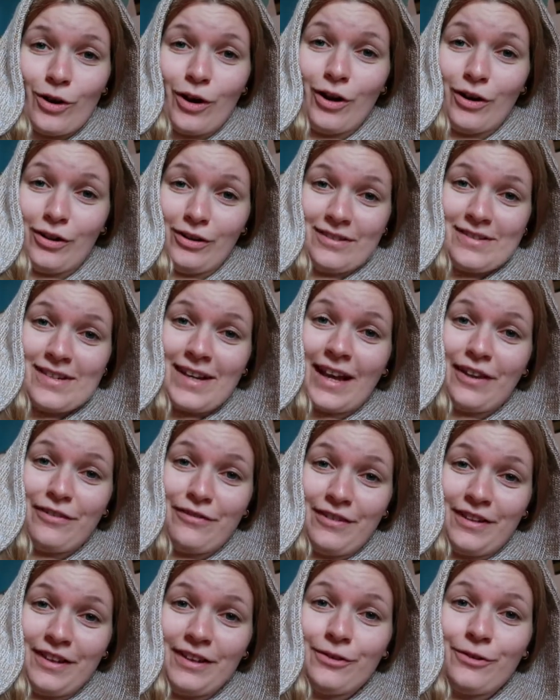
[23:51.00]
cold I
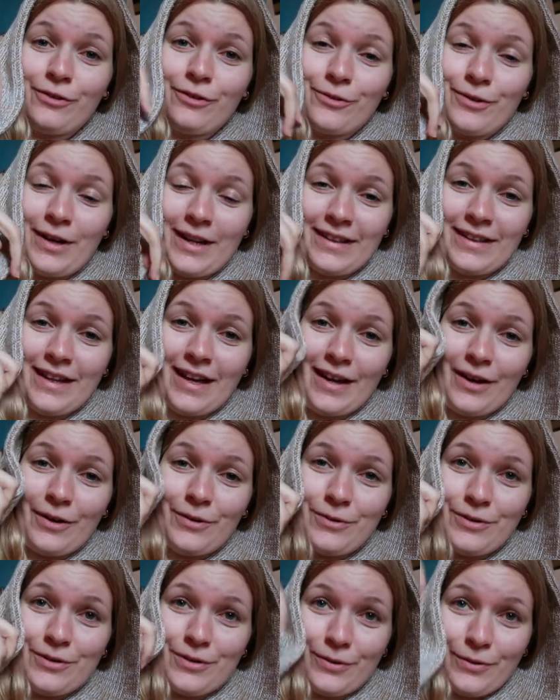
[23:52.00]
feel right
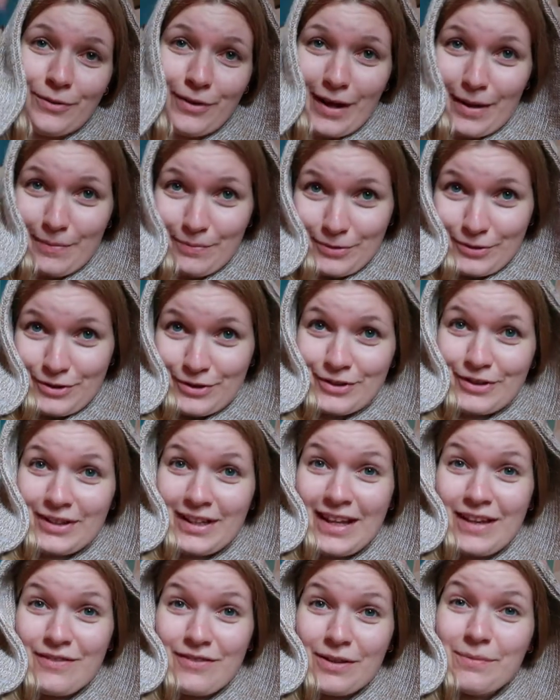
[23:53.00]
now, so I put on
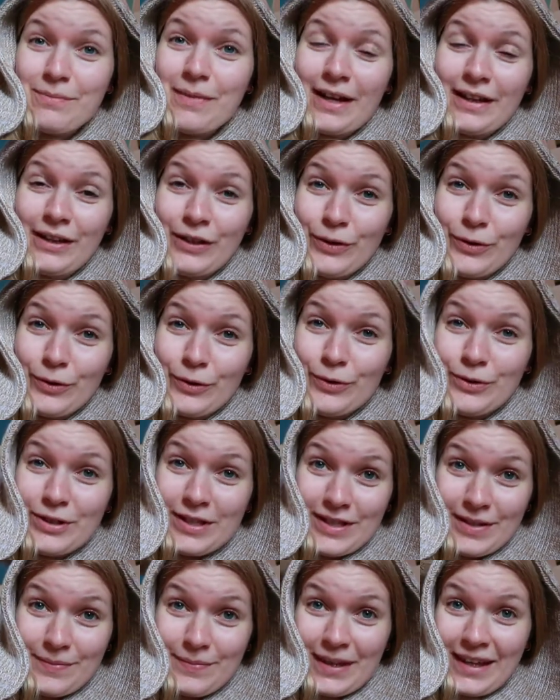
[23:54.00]
even my
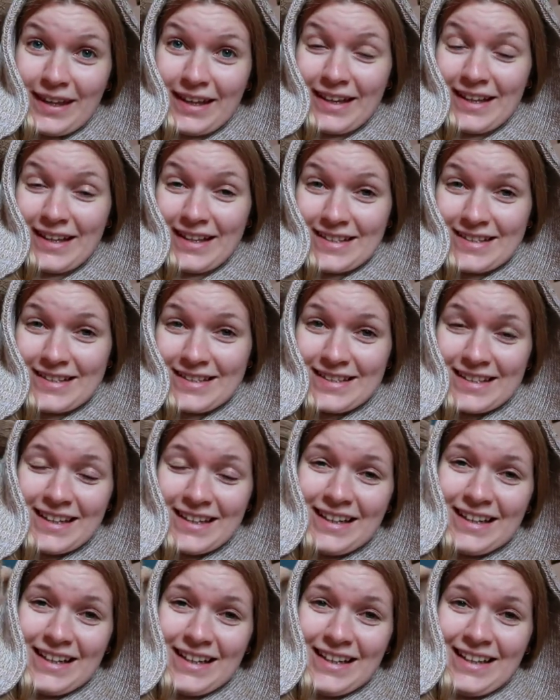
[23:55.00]
hoodie because,
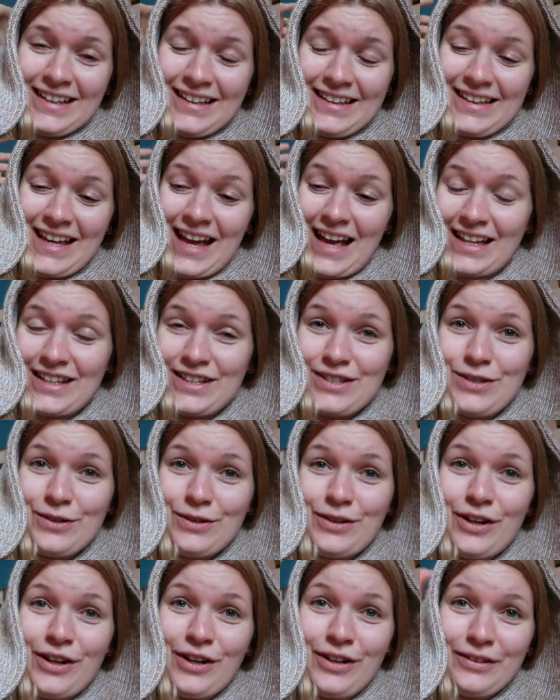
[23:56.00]
yeah, too
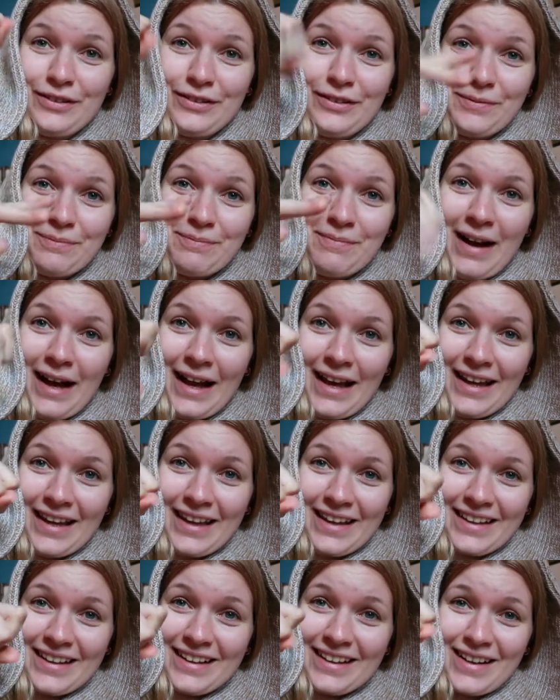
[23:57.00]
cold.
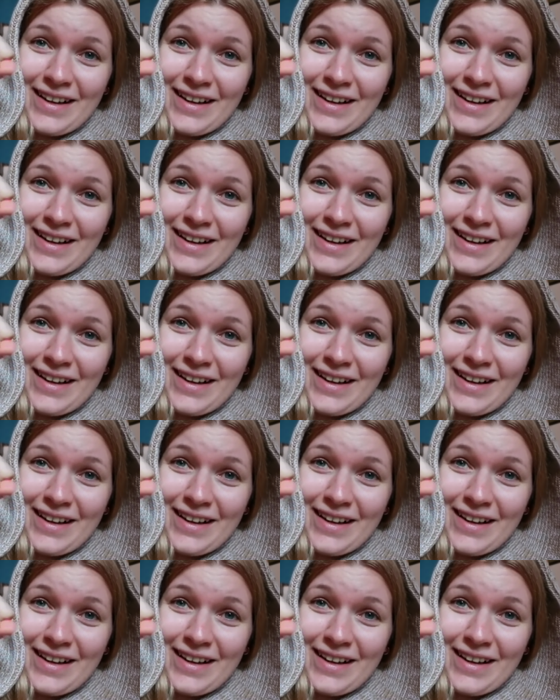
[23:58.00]
My